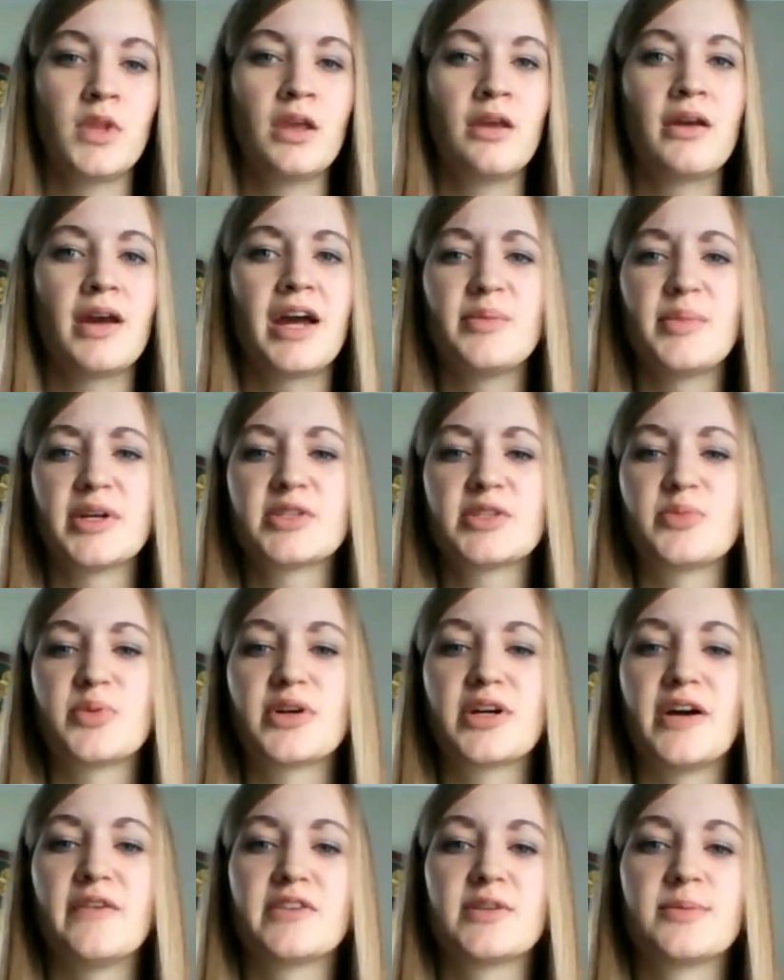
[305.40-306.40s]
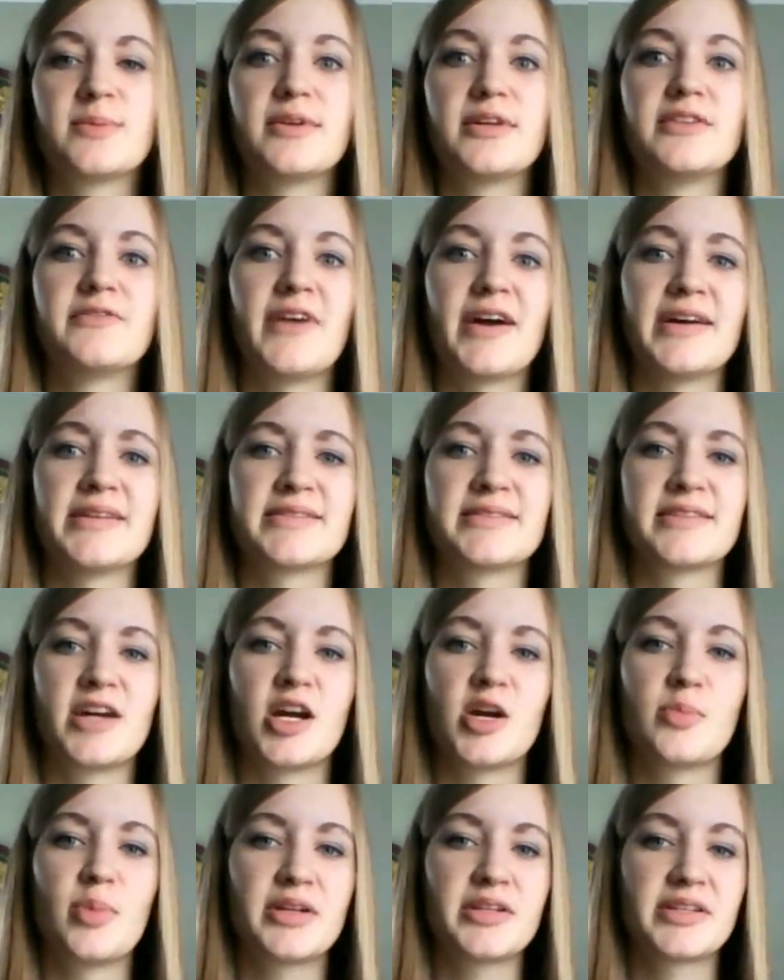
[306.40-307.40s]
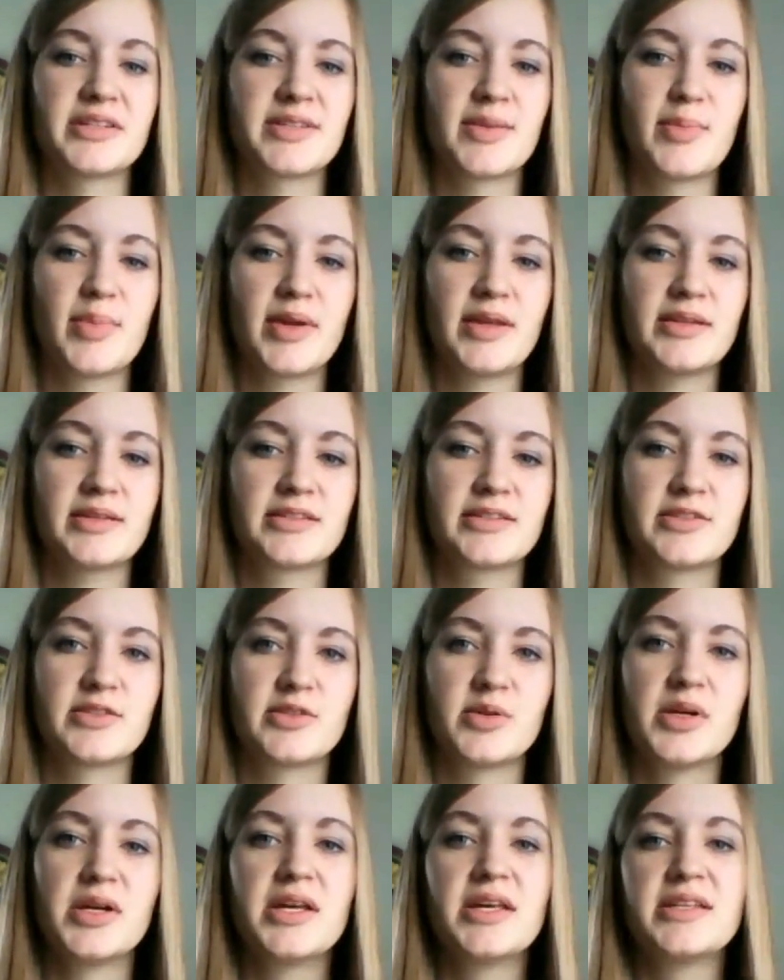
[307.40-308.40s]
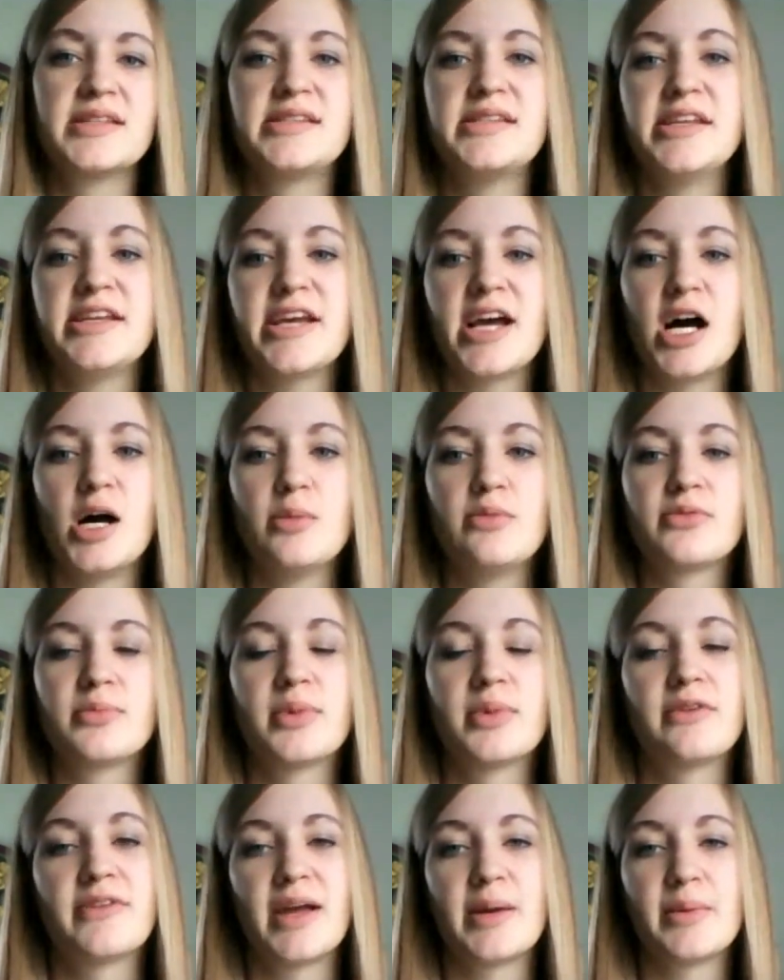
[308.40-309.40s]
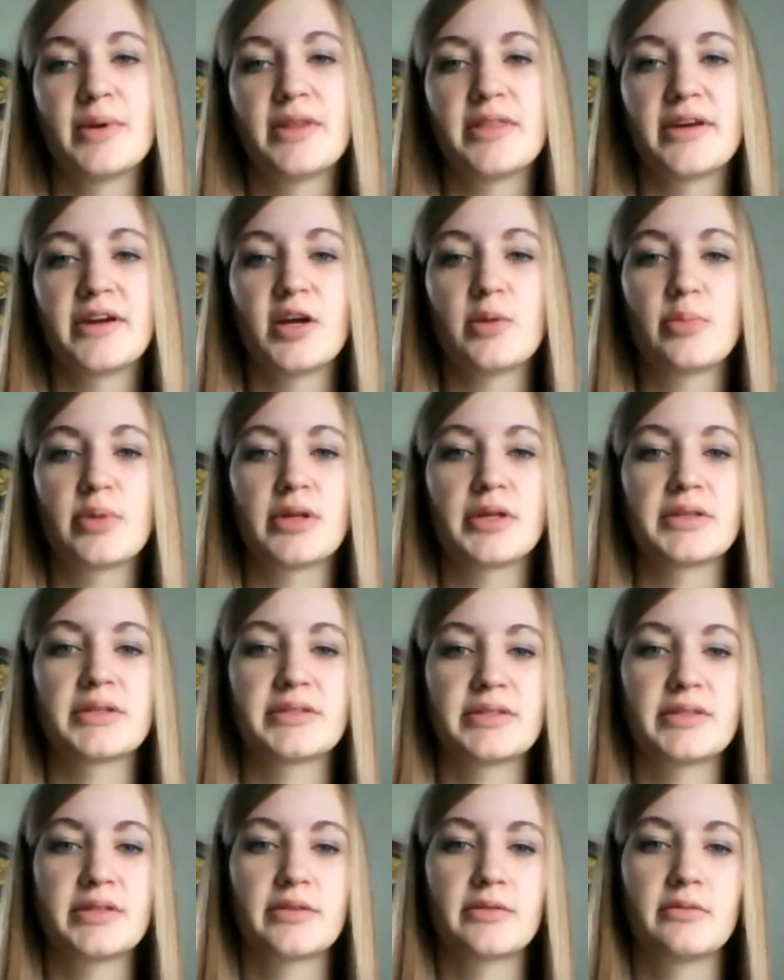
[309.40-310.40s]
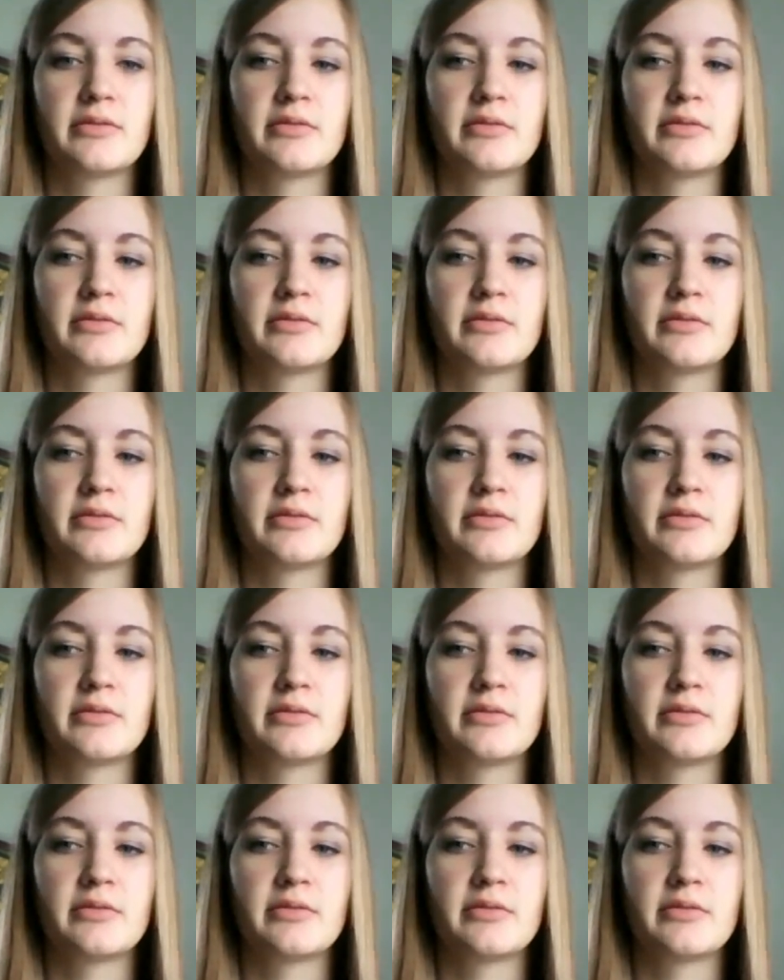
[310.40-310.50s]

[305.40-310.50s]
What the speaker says: I felt much more comfortable advising our participant to seek help from a family therapist.